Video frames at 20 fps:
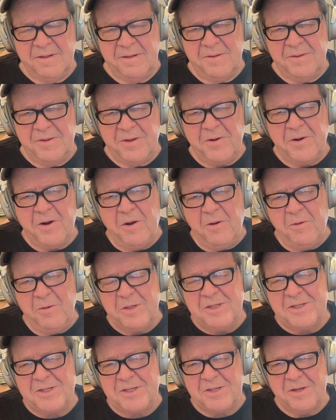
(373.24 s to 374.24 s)
there are
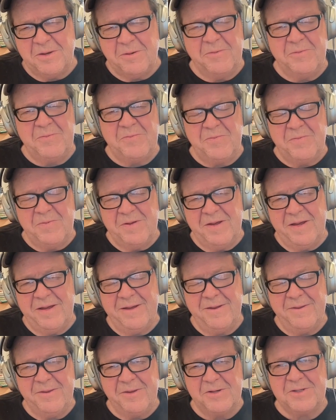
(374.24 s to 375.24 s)
always
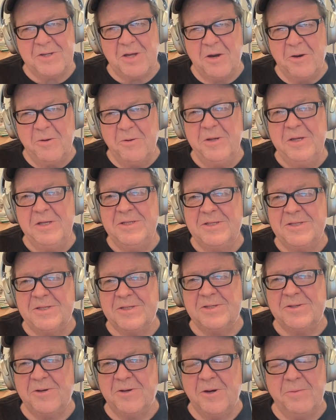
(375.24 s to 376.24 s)
there's always a
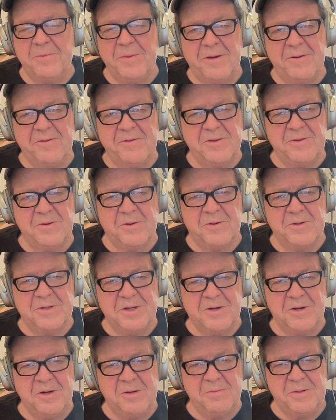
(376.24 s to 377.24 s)
certain amount of
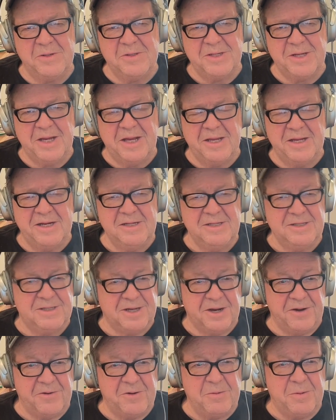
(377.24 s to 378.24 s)
authoritarian personalities
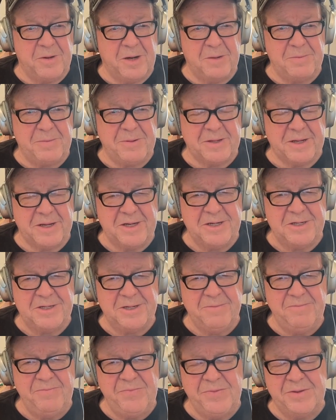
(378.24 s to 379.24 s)
in every
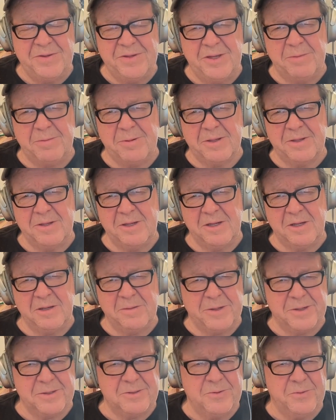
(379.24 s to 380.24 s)
population. Typically,
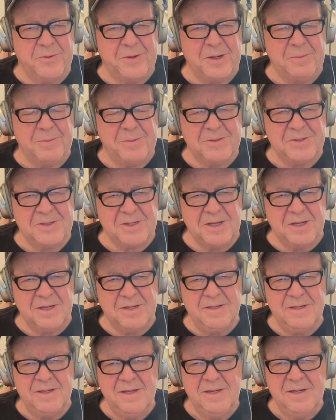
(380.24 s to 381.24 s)
about
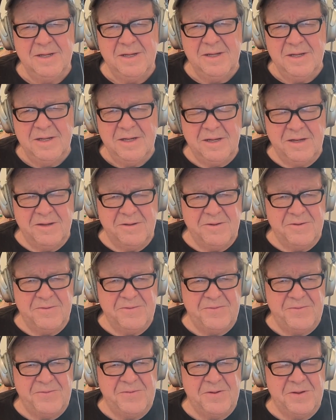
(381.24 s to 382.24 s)
20%
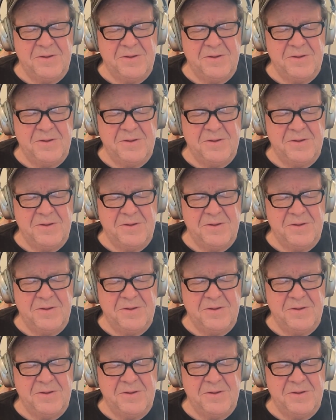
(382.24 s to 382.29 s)
of